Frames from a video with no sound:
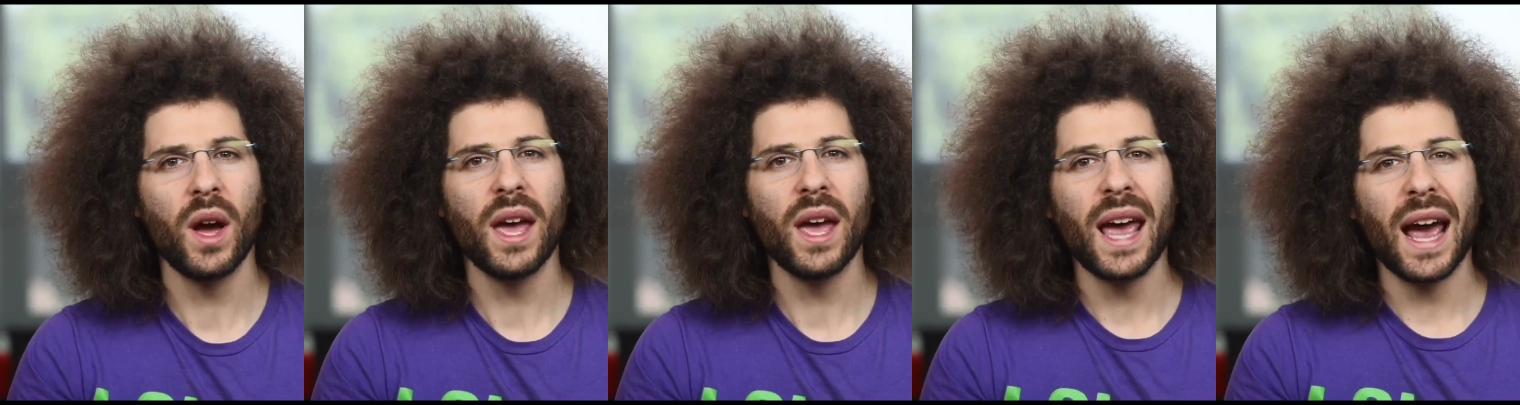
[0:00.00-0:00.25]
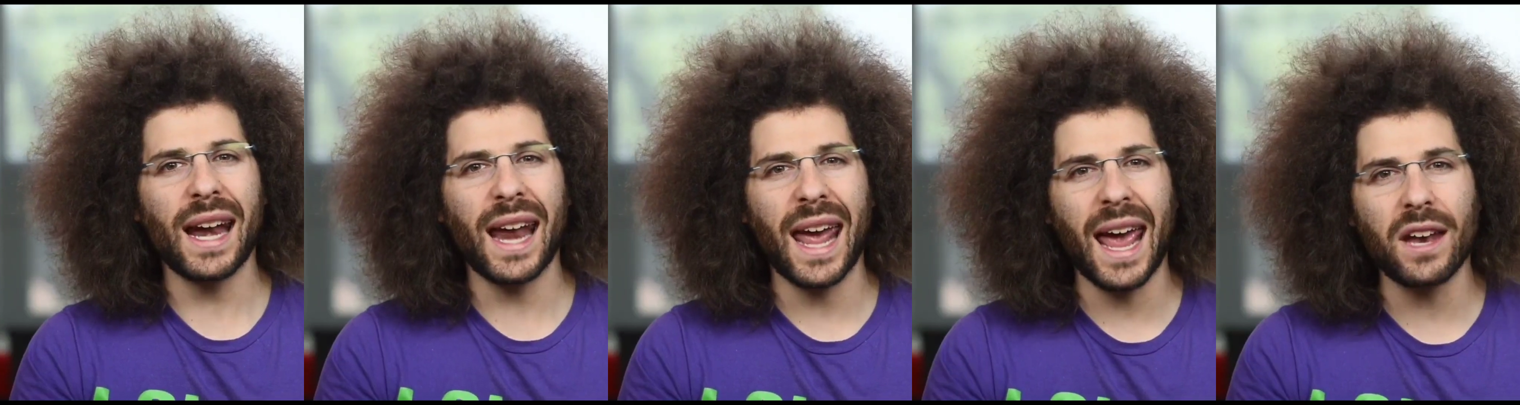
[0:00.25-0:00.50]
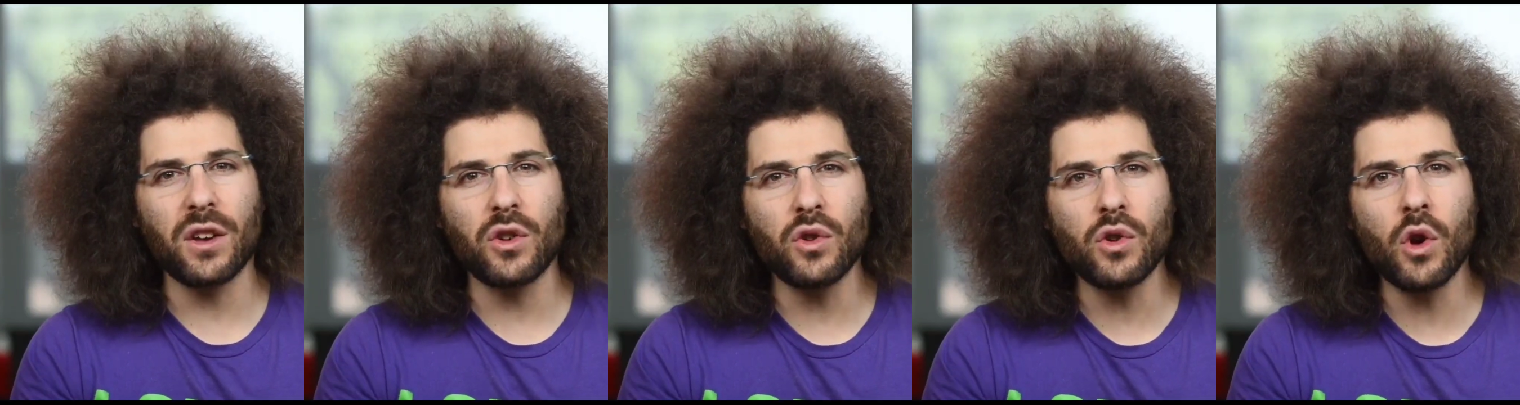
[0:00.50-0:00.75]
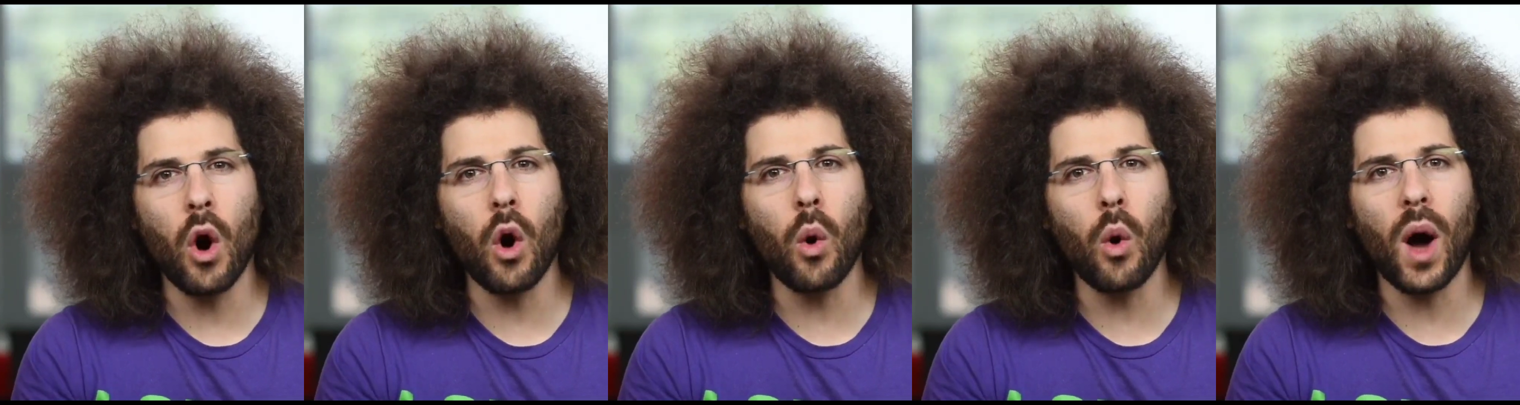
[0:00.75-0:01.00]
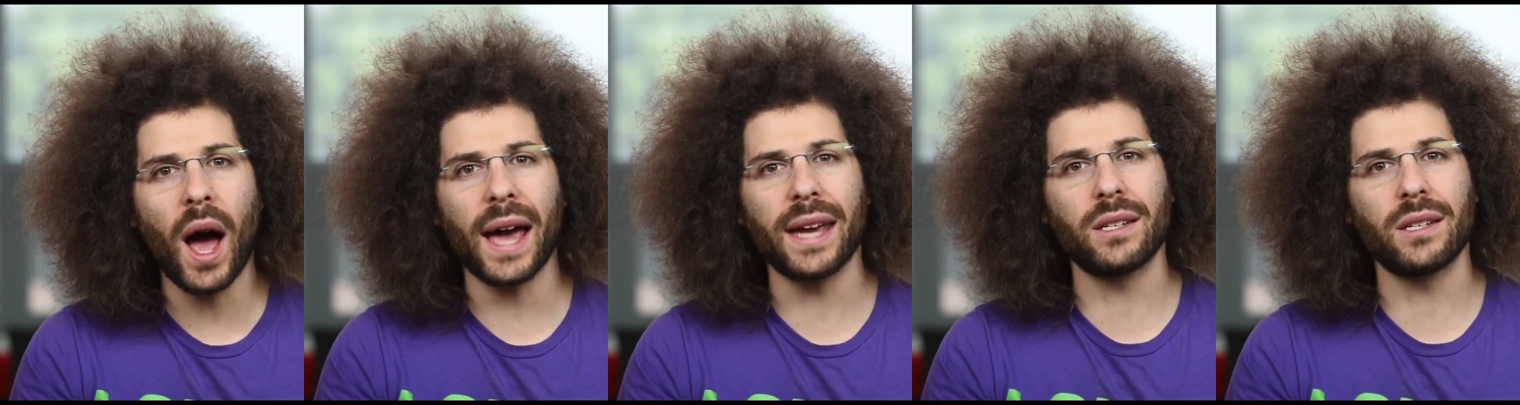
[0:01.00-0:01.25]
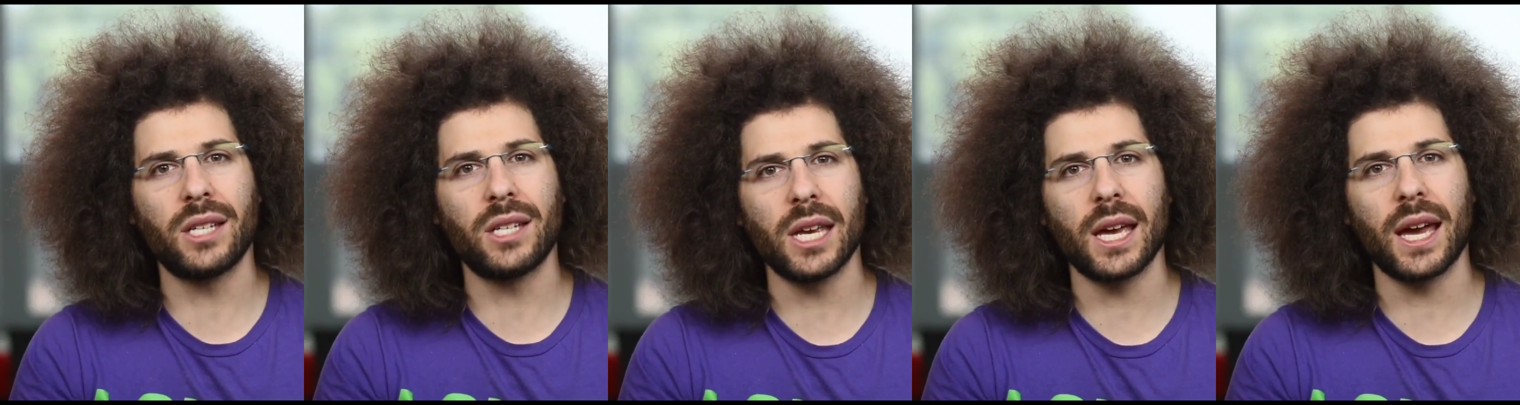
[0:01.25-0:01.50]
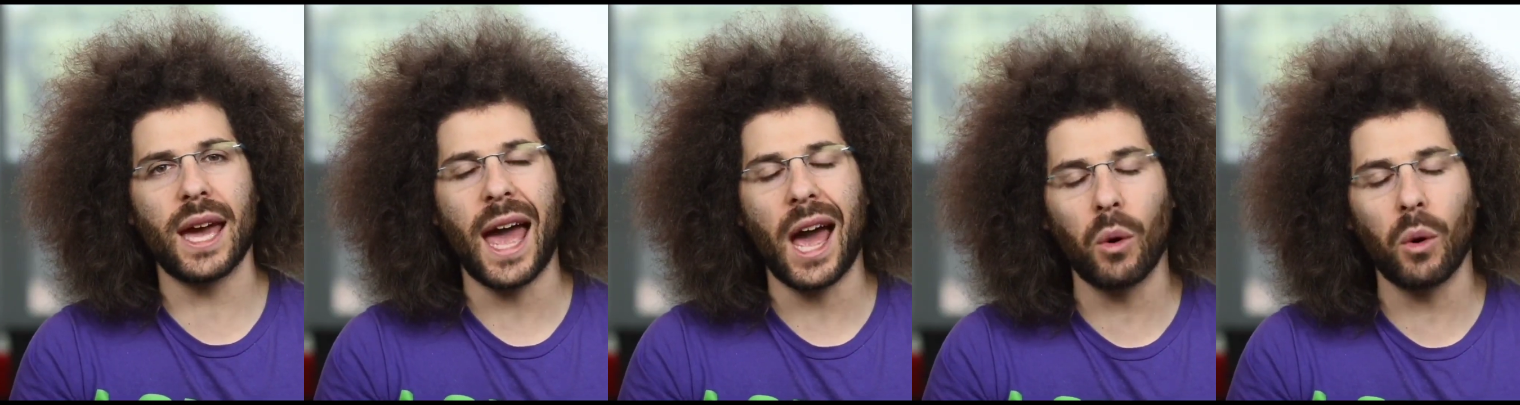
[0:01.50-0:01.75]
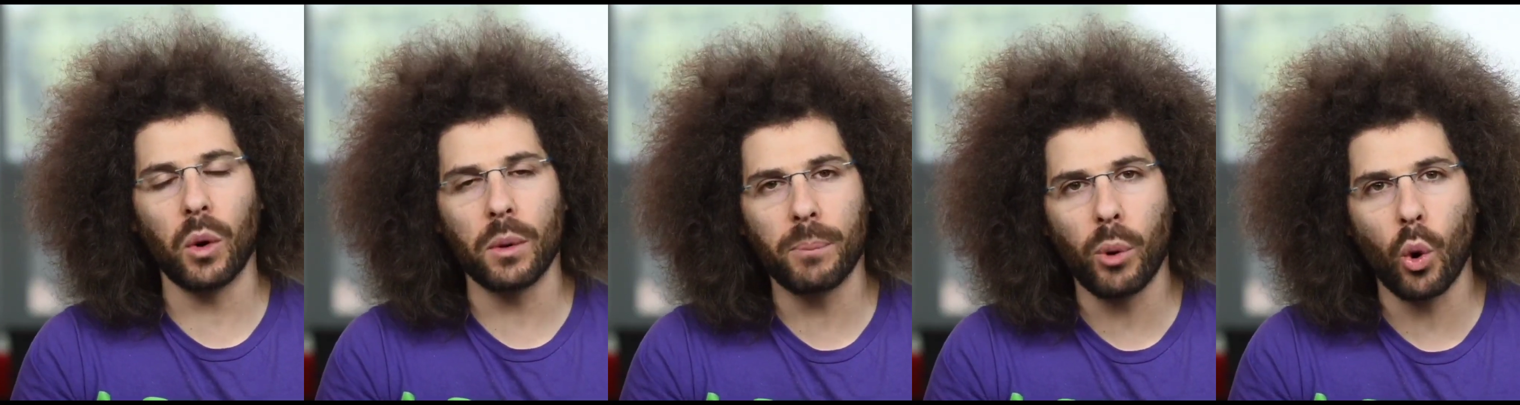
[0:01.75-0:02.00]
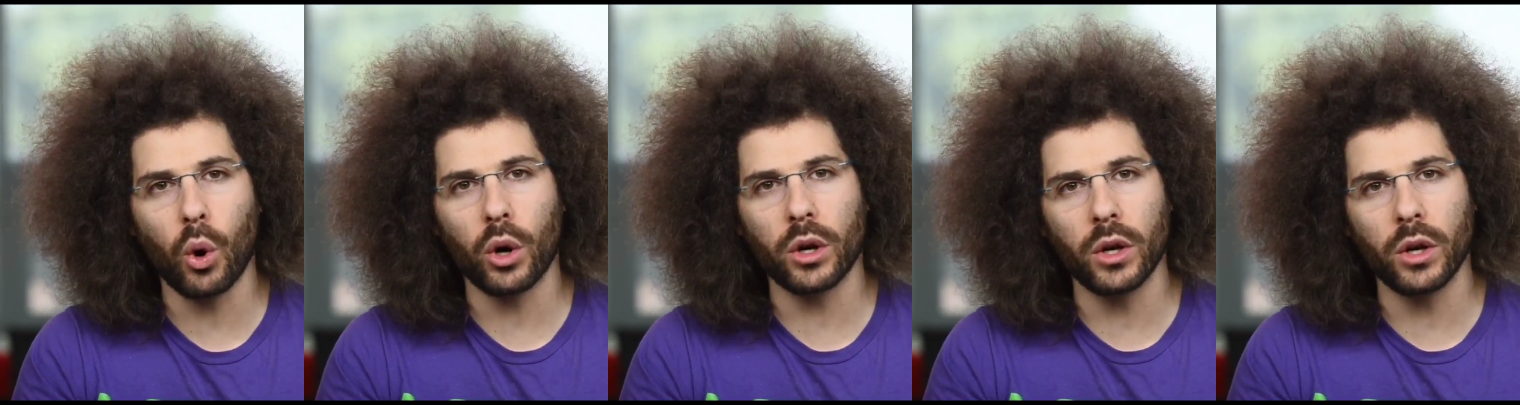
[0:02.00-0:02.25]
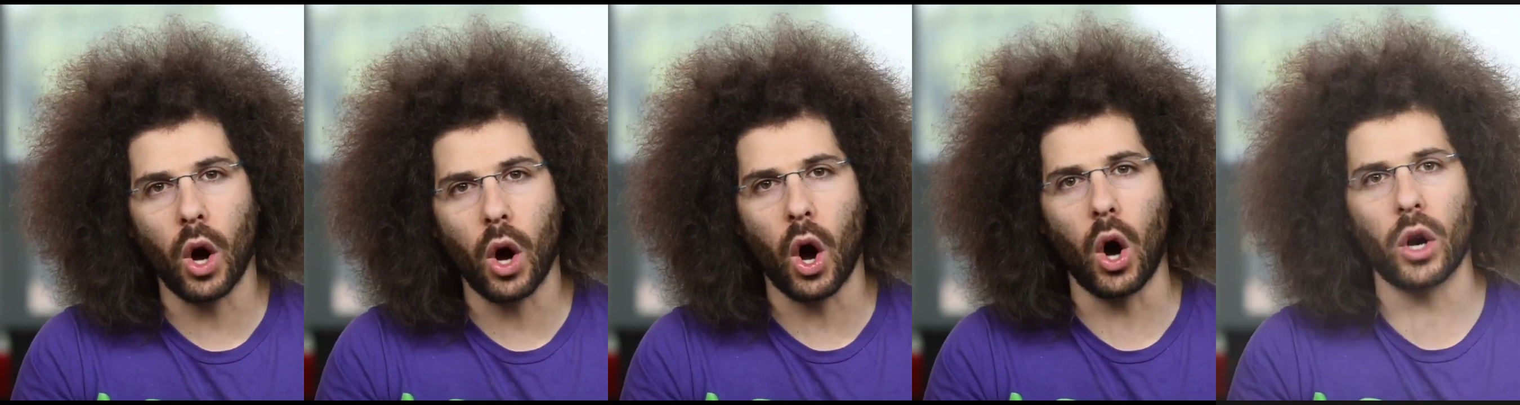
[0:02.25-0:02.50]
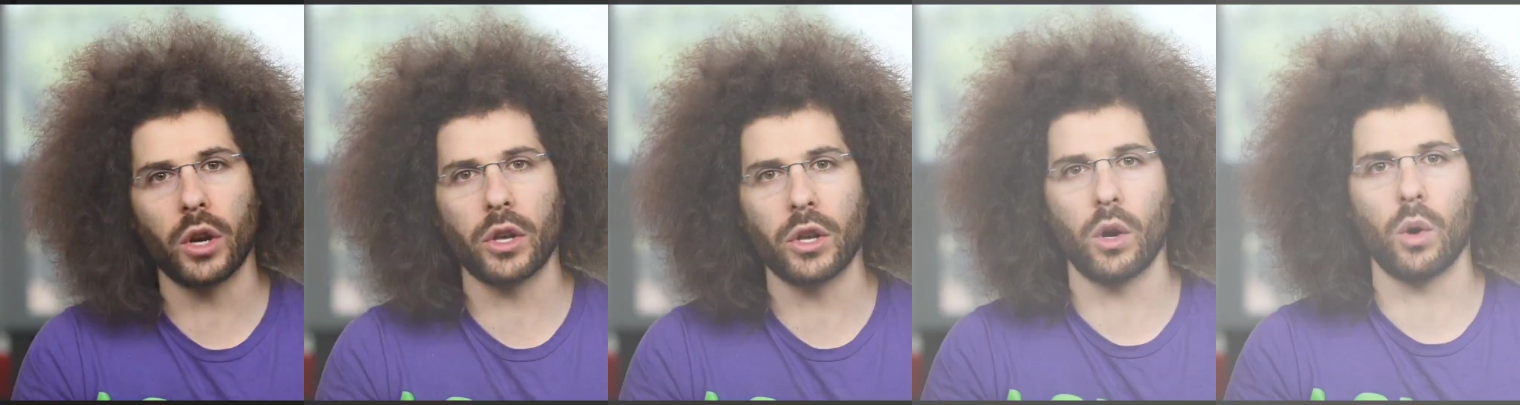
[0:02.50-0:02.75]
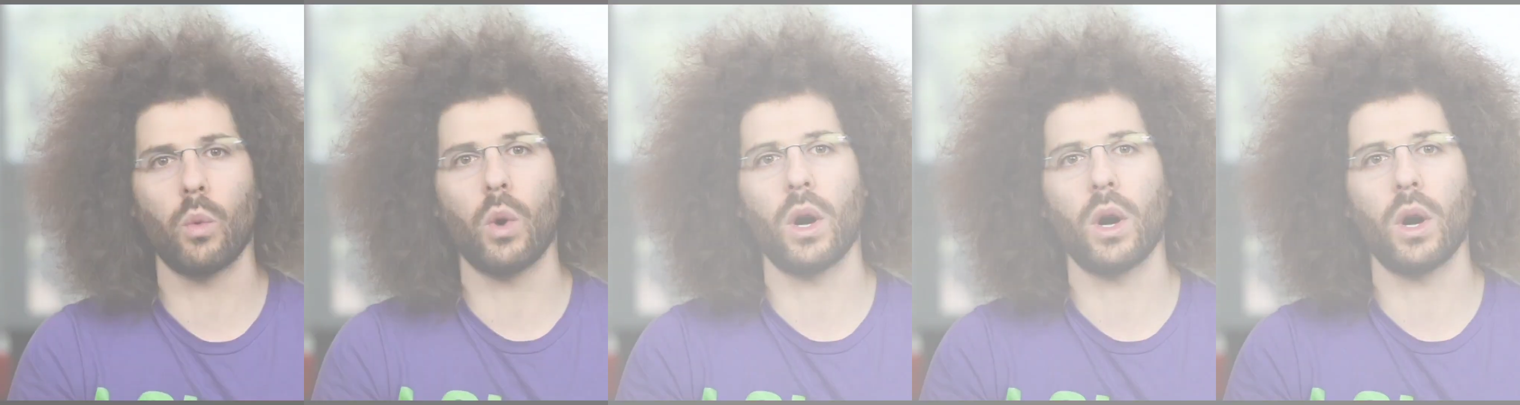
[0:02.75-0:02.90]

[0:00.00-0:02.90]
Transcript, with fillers: and I had no idea how important audio